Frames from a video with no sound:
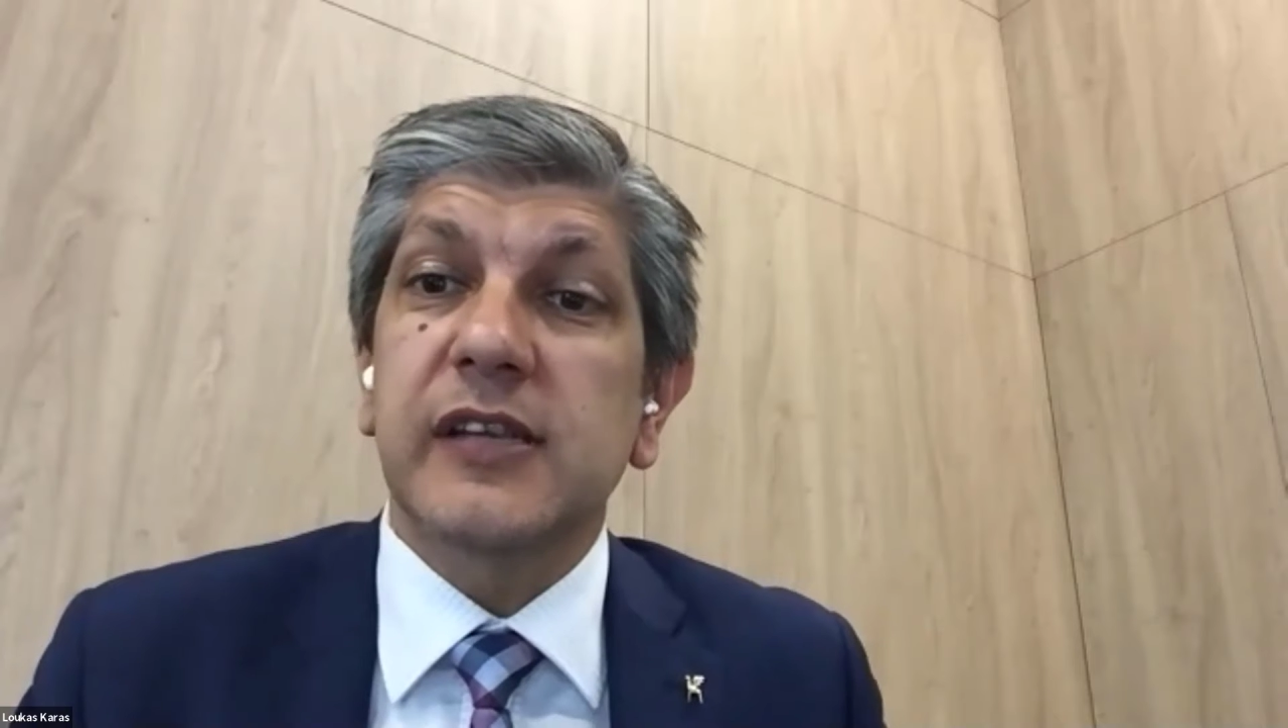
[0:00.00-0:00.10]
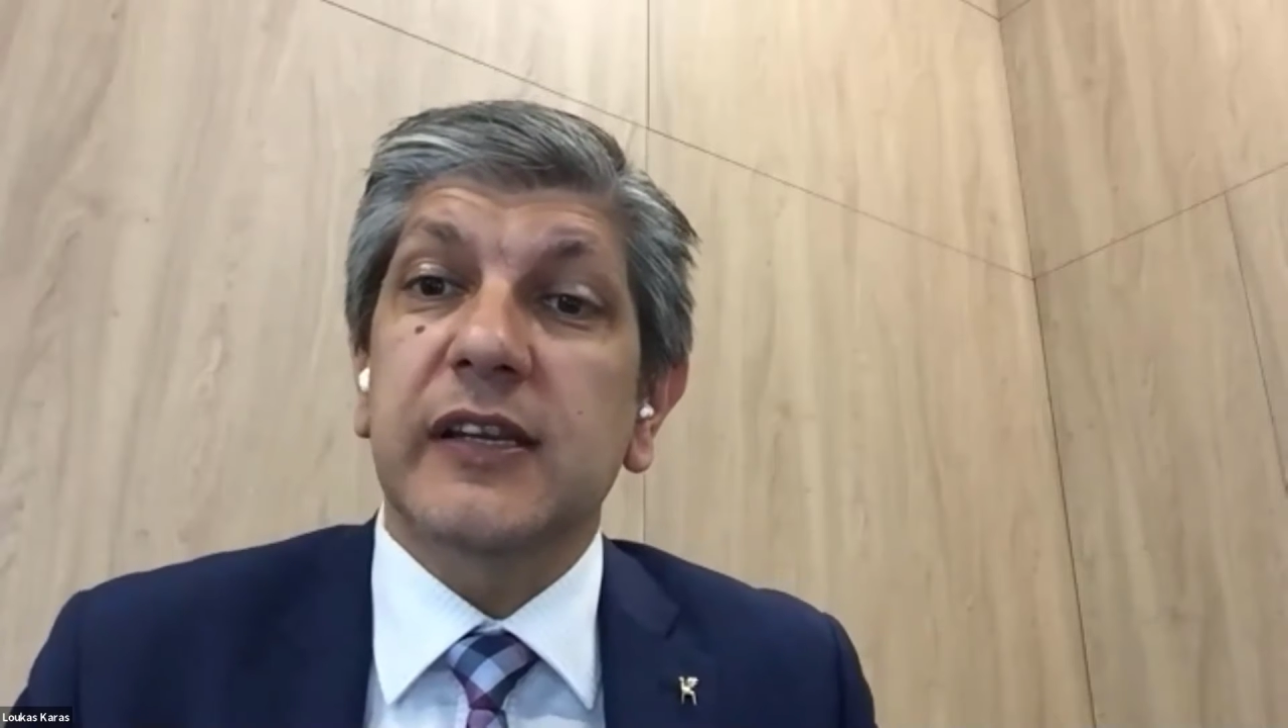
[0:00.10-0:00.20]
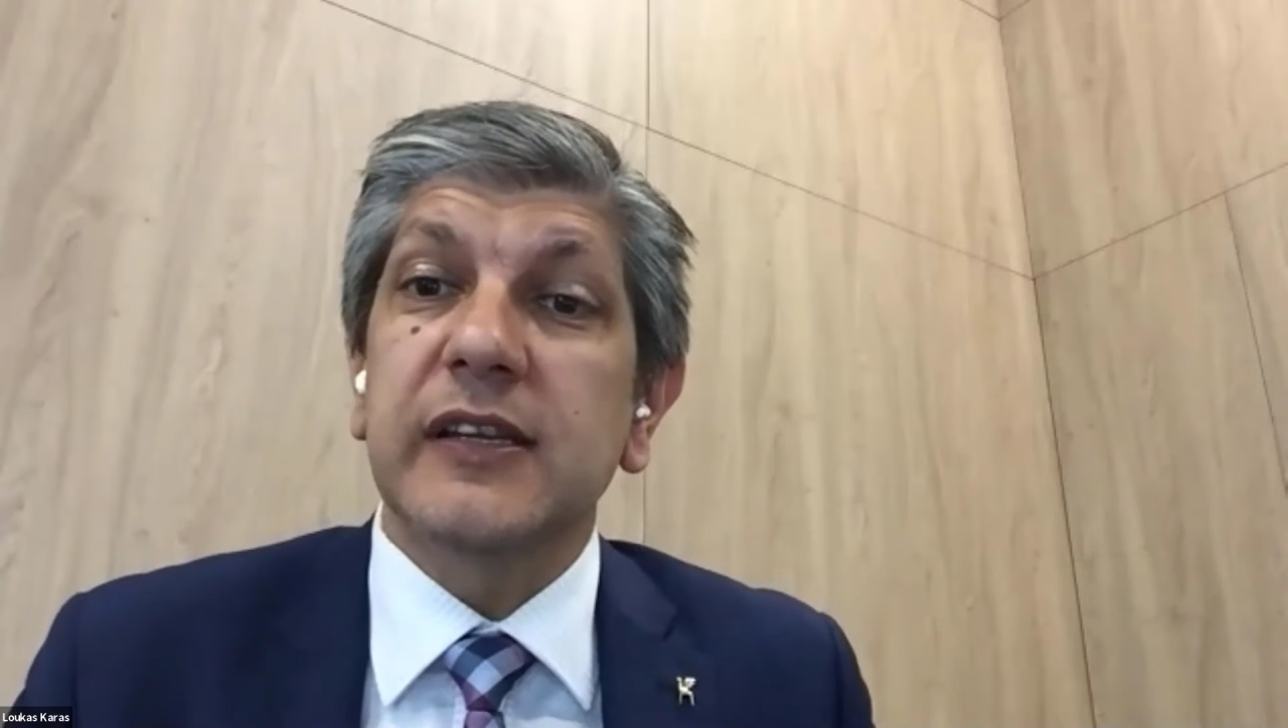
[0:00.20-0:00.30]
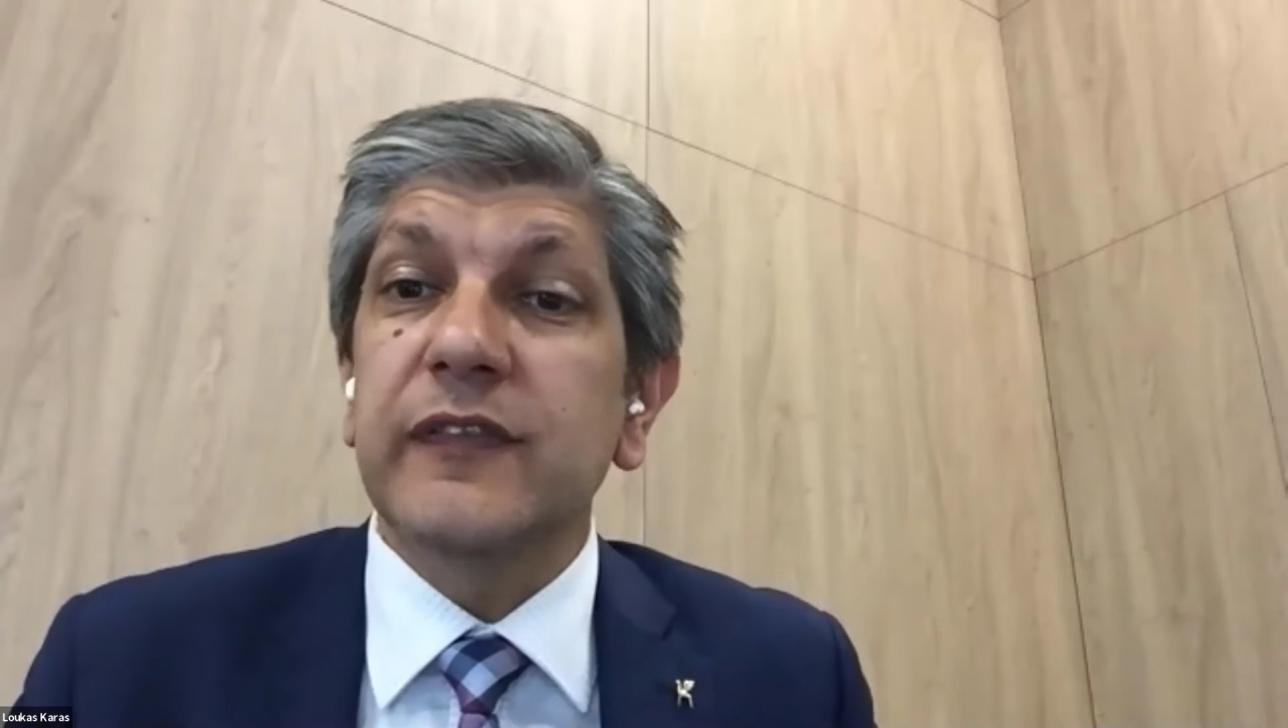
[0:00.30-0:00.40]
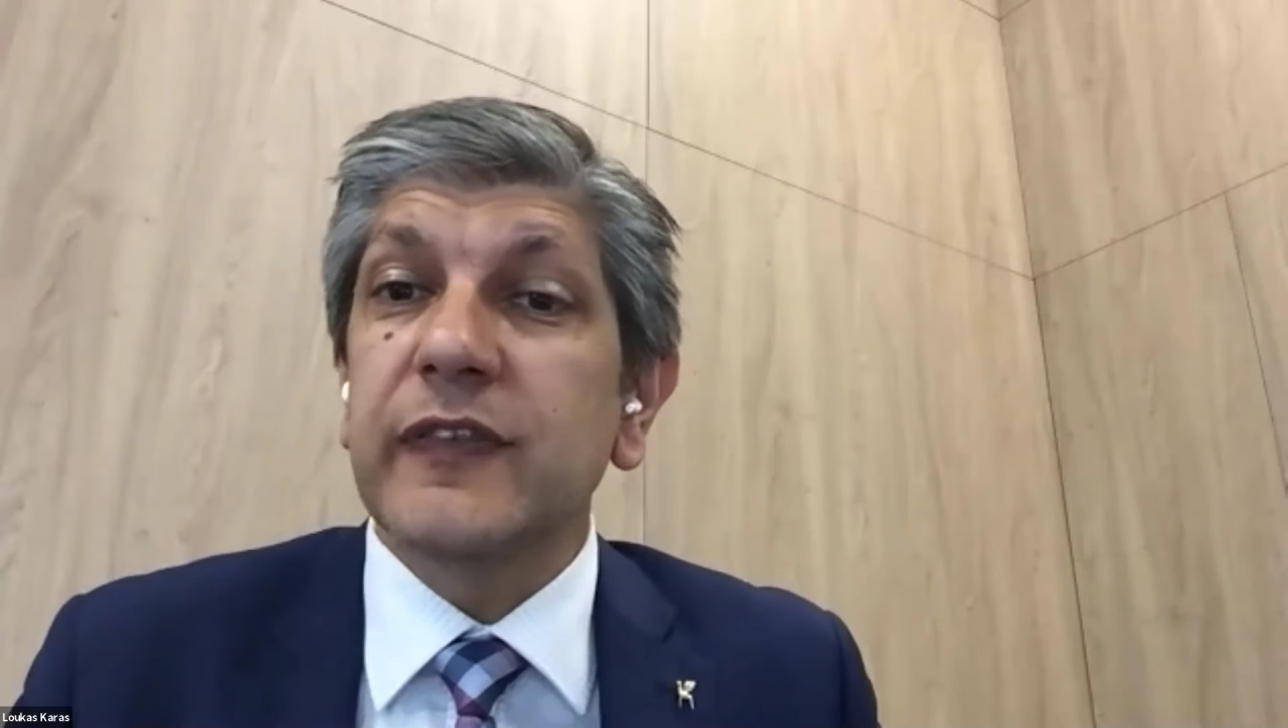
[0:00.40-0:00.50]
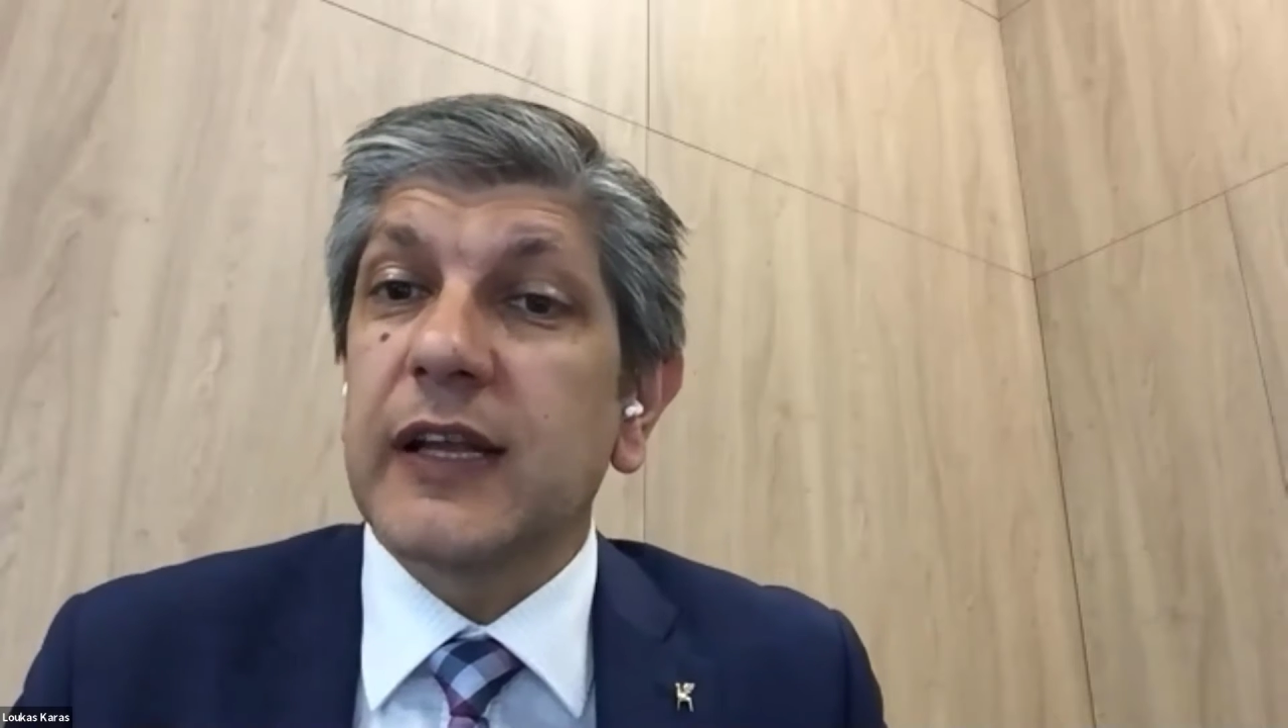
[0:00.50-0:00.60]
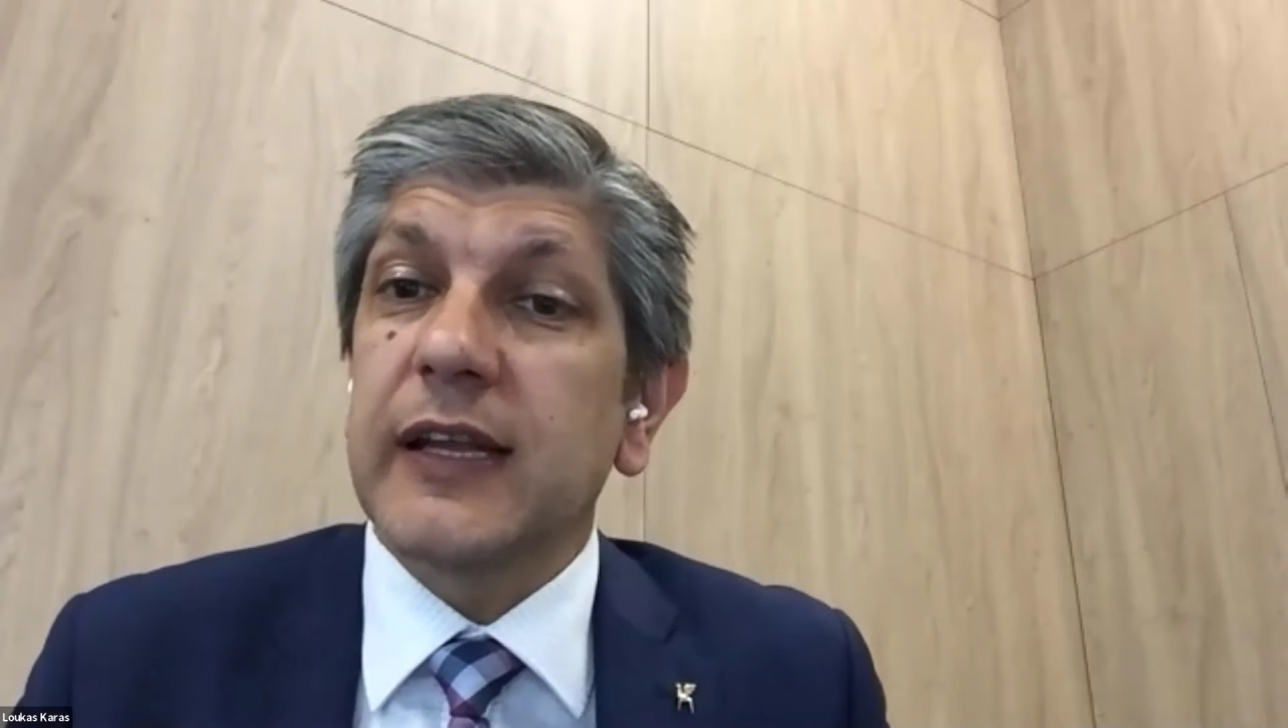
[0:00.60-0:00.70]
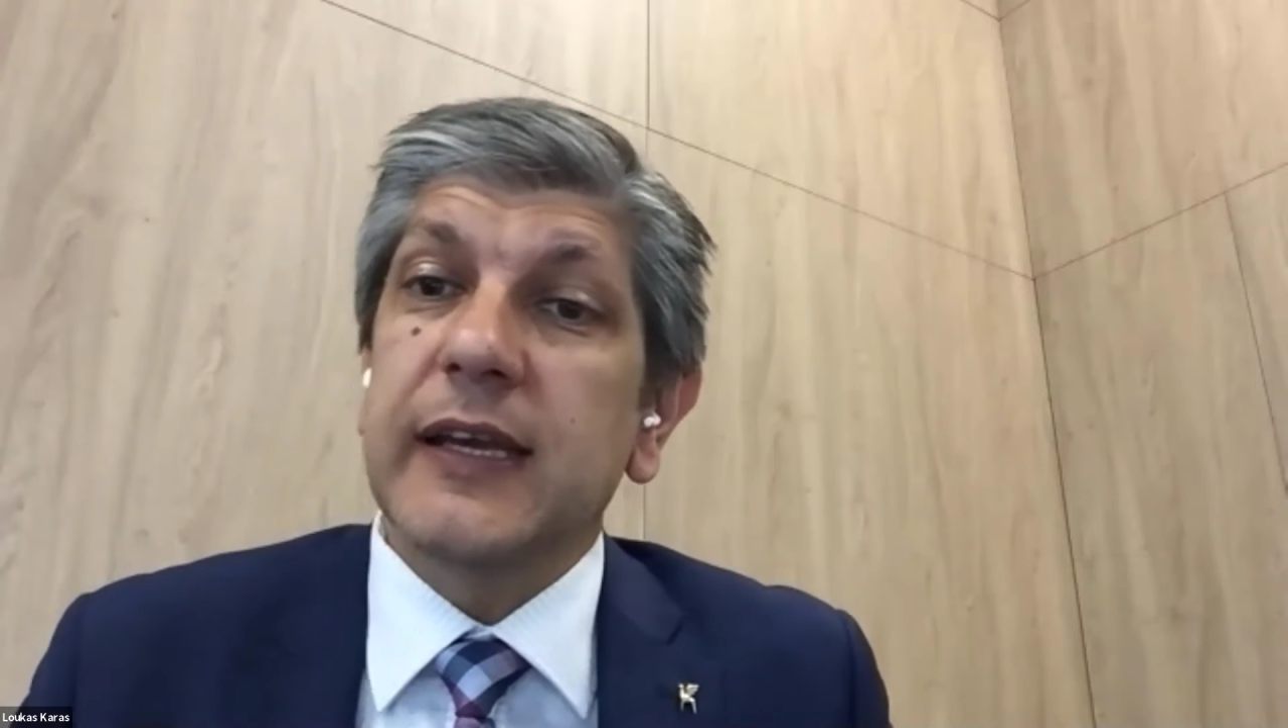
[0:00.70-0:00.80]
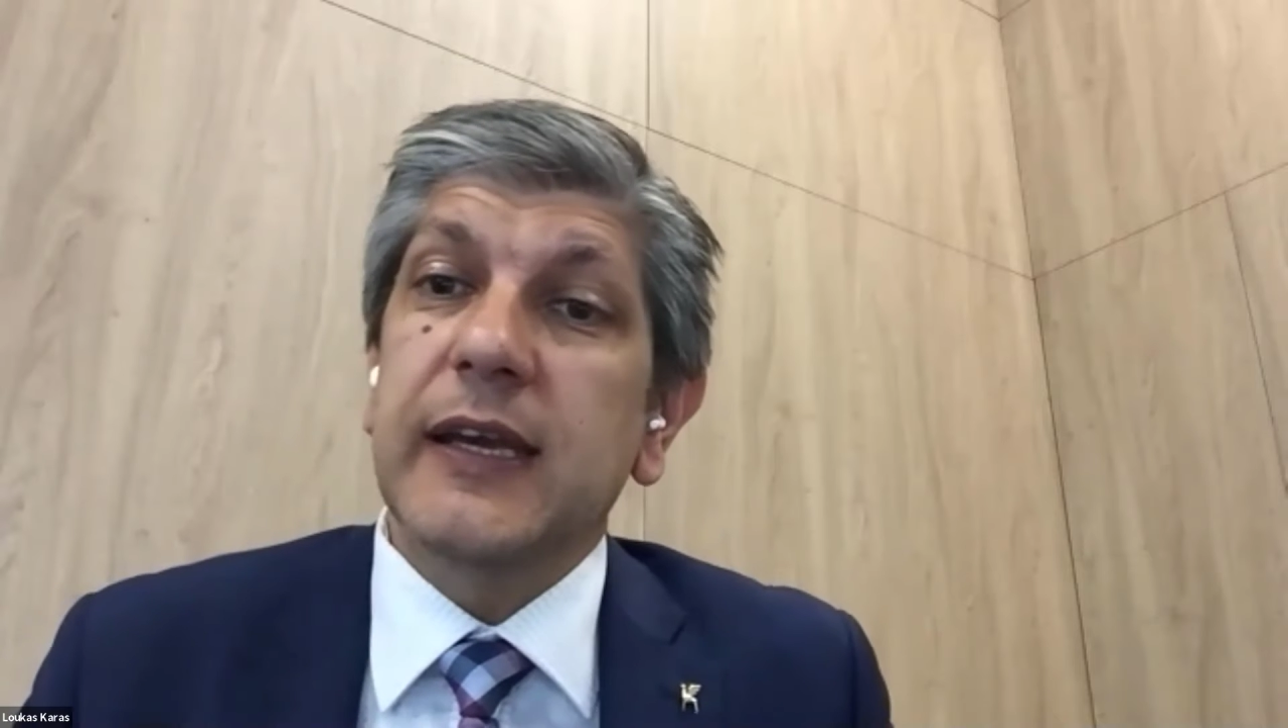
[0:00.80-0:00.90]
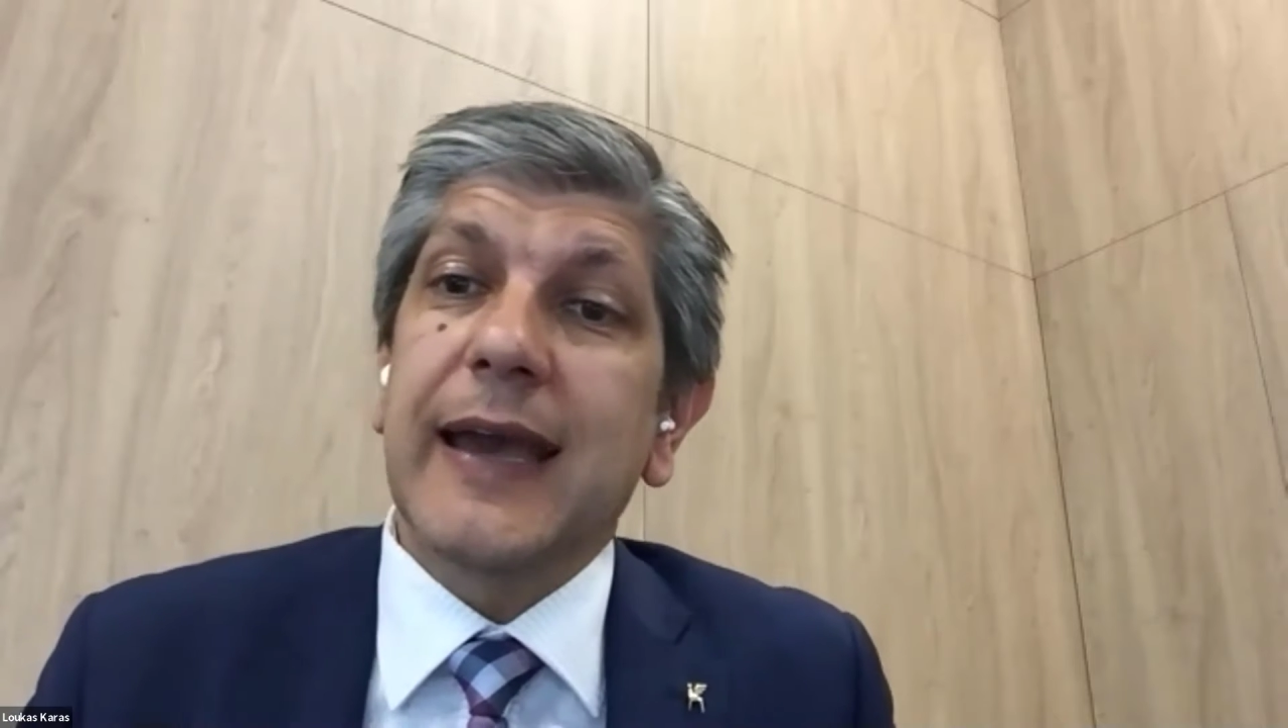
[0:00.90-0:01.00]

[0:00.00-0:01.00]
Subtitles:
significantly